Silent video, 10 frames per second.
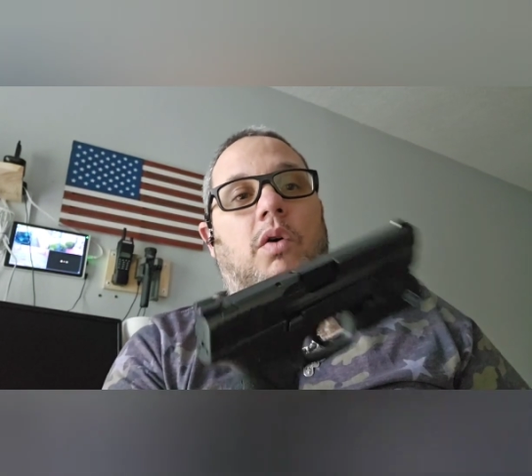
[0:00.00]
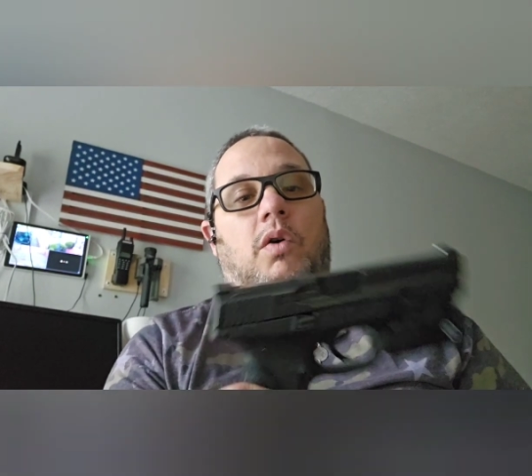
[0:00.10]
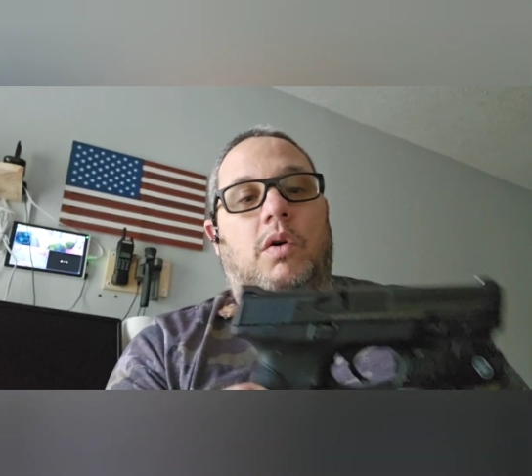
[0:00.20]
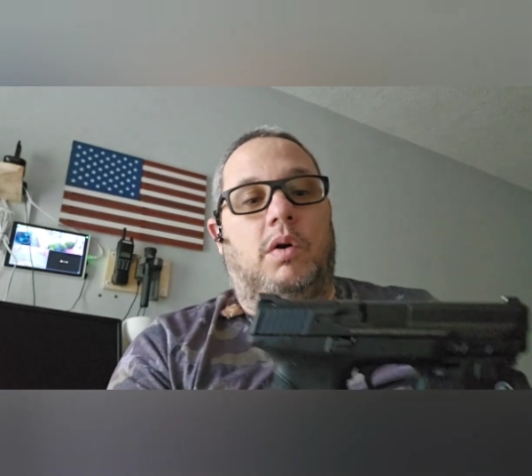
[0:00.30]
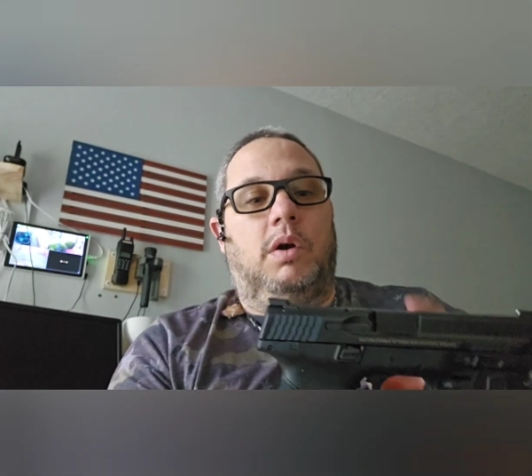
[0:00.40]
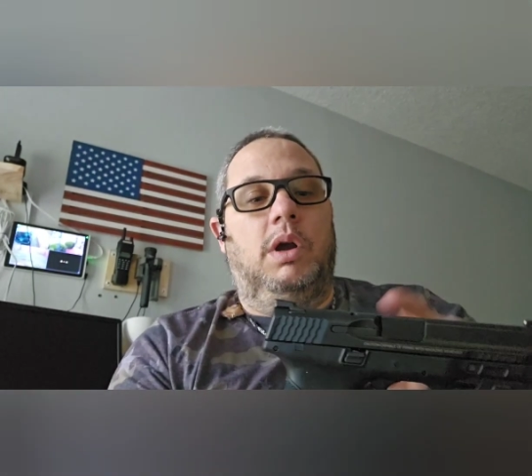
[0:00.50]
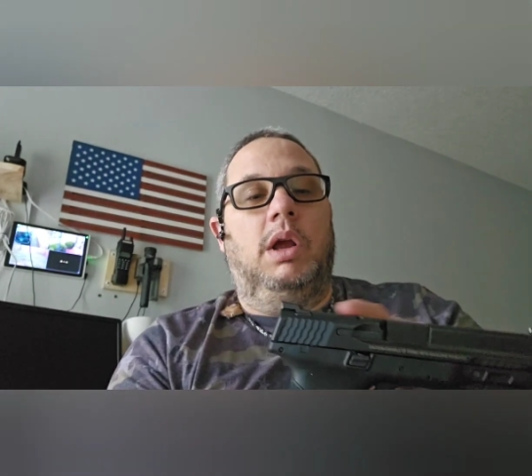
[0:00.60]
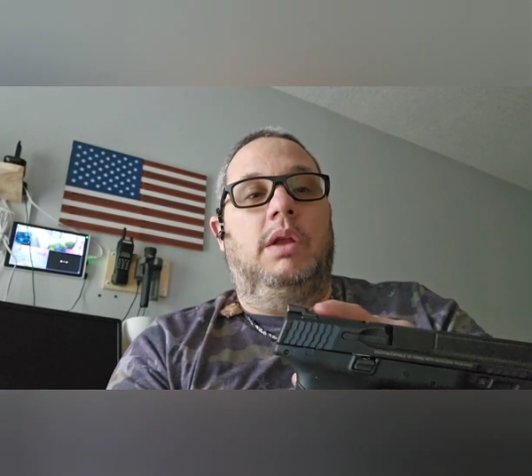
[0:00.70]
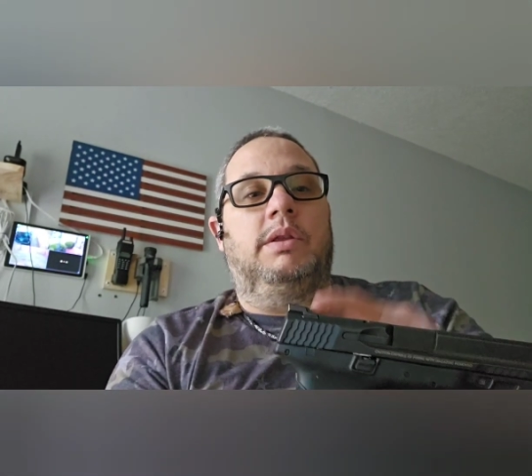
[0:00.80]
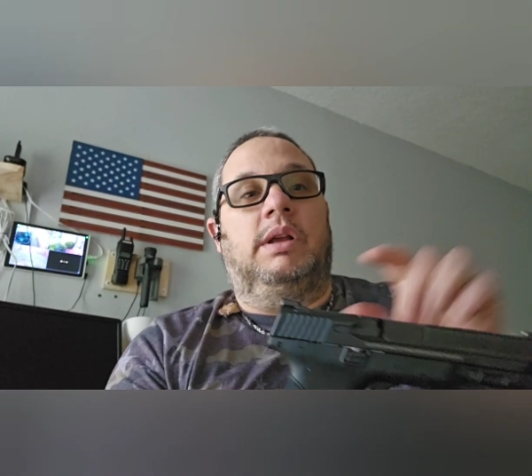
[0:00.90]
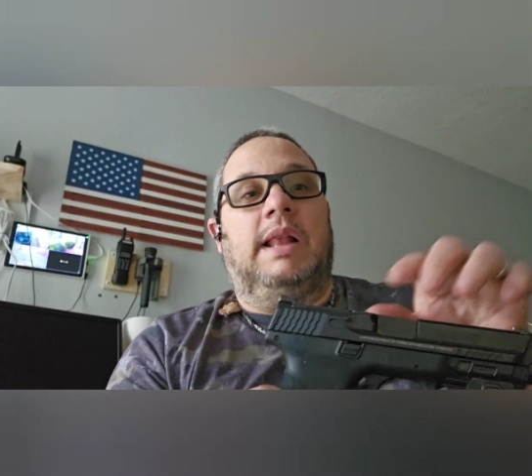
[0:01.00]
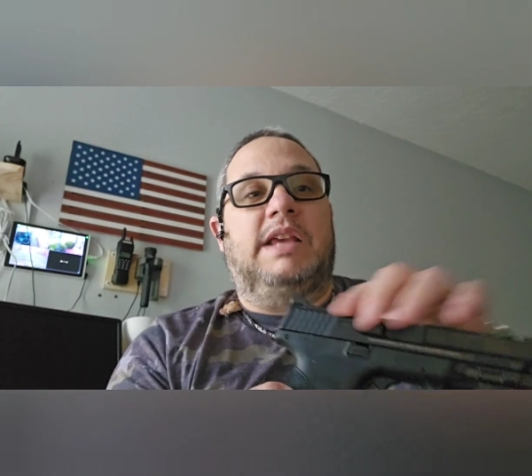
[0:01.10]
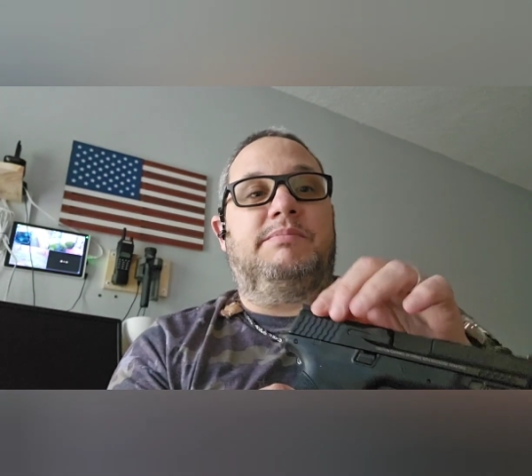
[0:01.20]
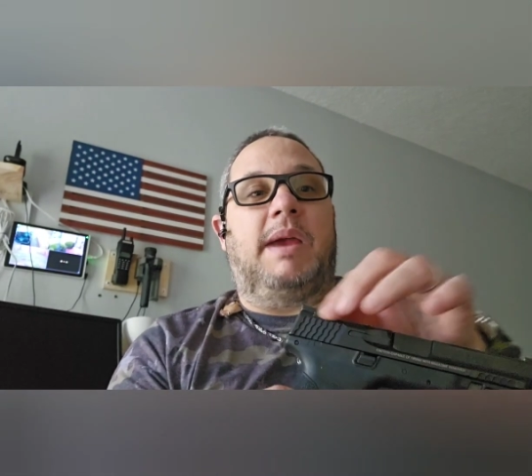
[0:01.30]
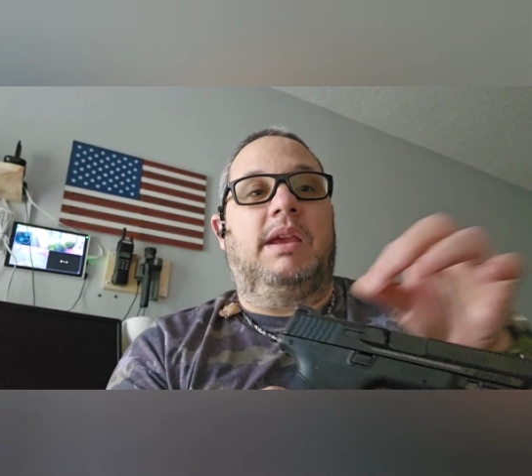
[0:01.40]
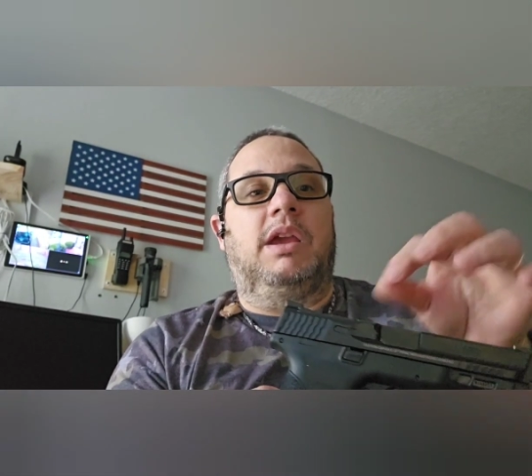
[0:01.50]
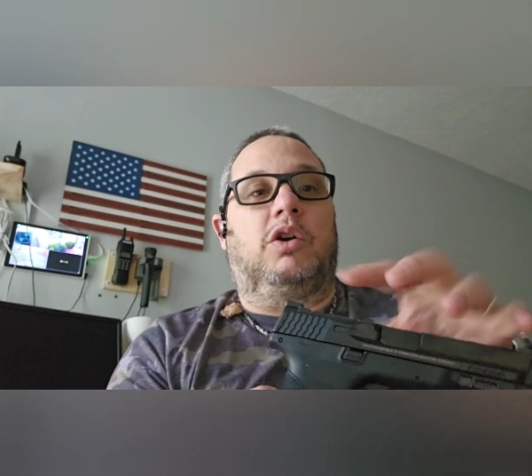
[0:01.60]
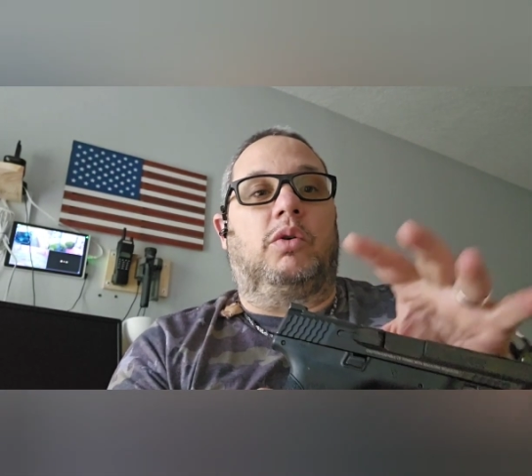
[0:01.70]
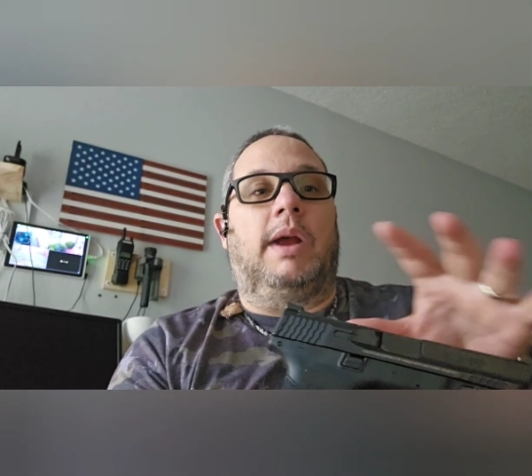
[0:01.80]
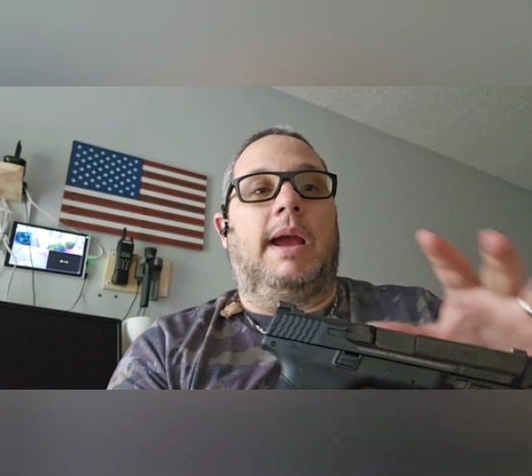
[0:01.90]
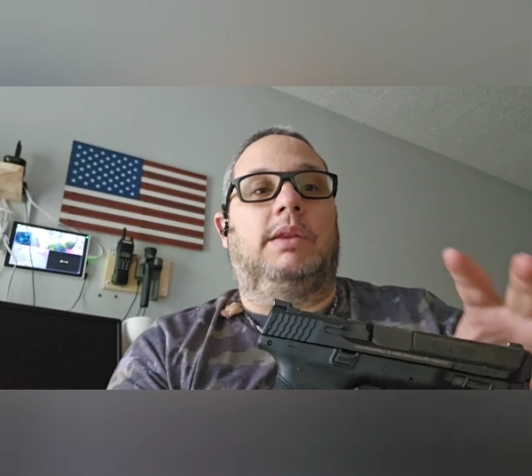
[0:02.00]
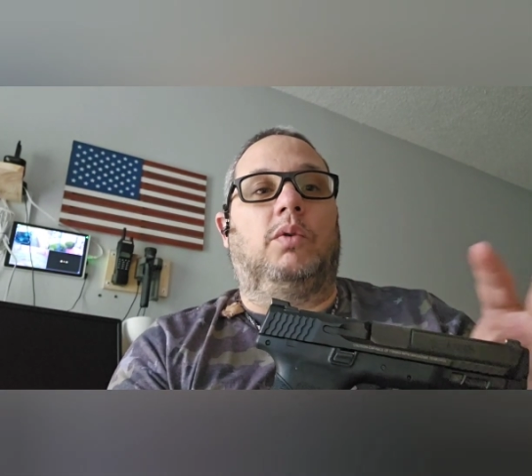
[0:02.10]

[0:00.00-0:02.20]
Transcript: or the glass might get cracked,